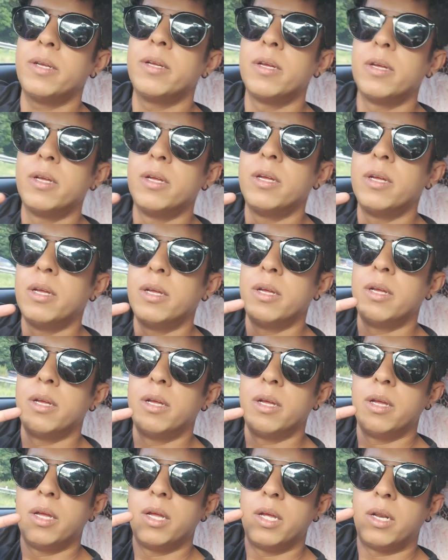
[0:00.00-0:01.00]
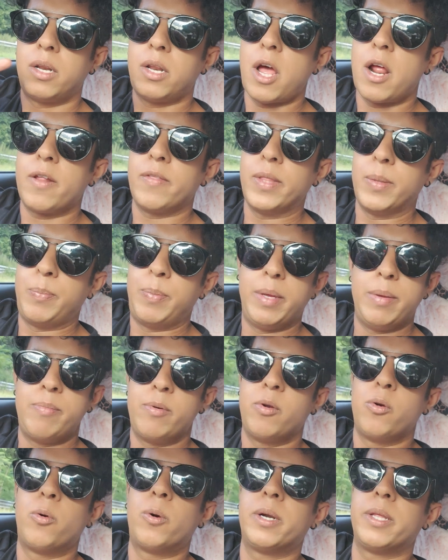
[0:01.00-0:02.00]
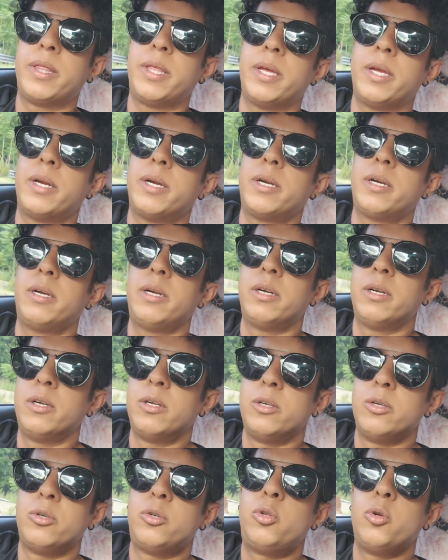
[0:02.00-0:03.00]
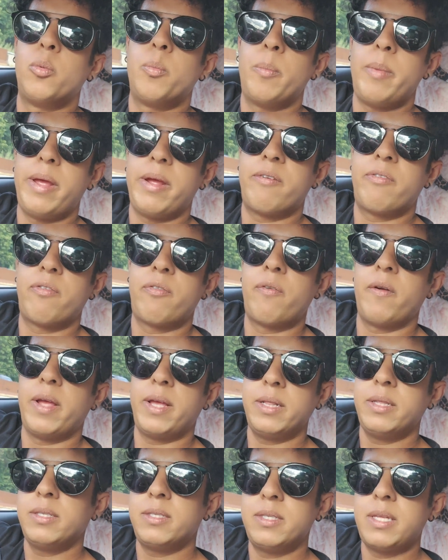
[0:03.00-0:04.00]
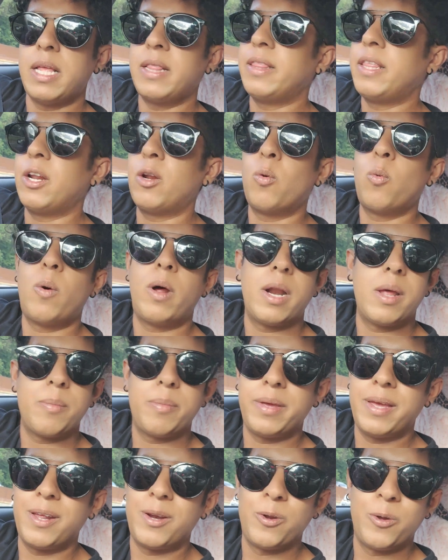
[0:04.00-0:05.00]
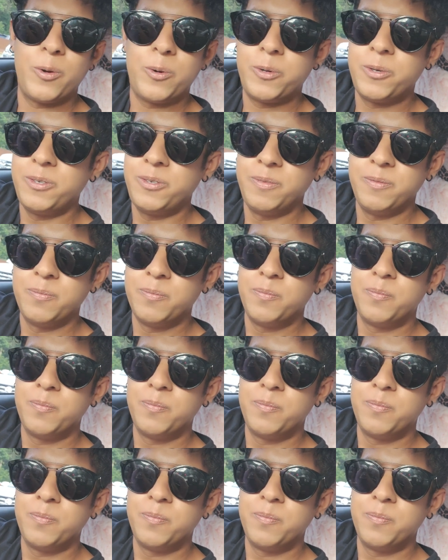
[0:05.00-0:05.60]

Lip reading: A lot of the people who are there to make friends and they don't want to be alone.